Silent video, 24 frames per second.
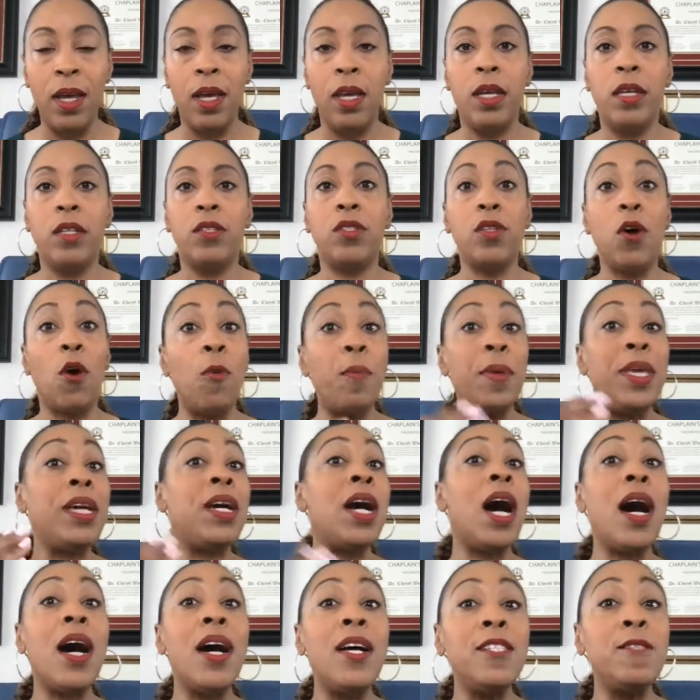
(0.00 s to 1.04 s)
So
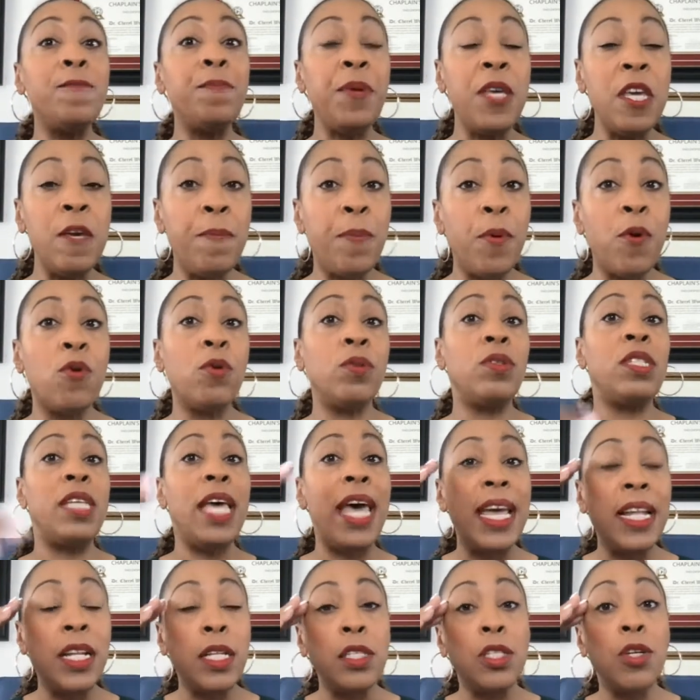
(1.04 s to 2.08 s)
because people
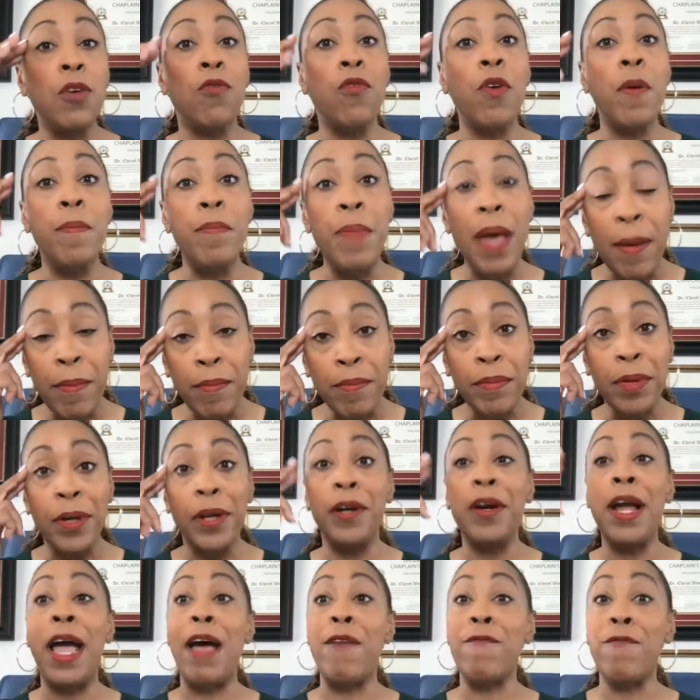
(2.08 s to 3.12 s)
tend to remember
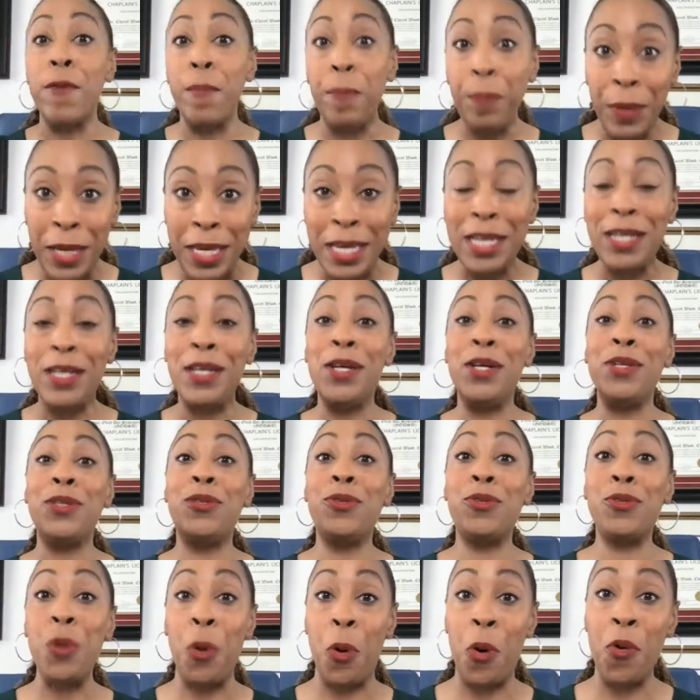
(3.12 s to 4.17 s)
and repeat
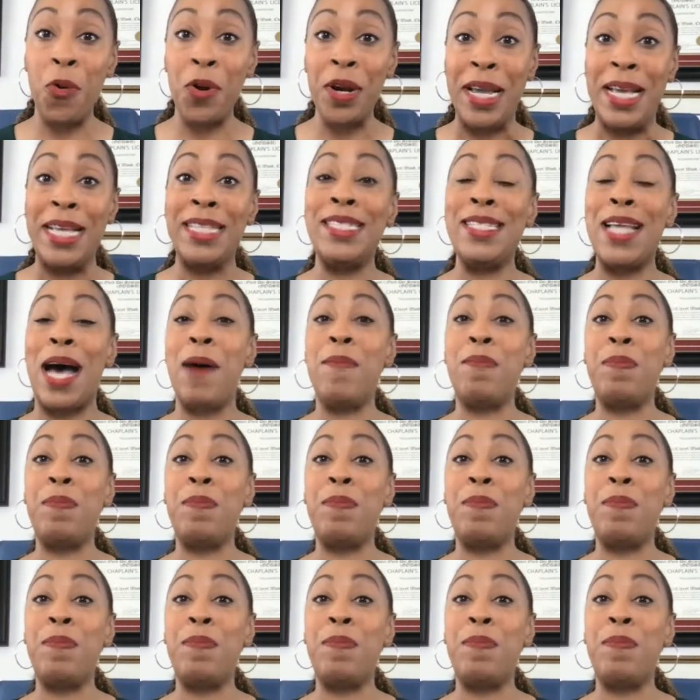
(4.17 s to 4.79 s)
stories, not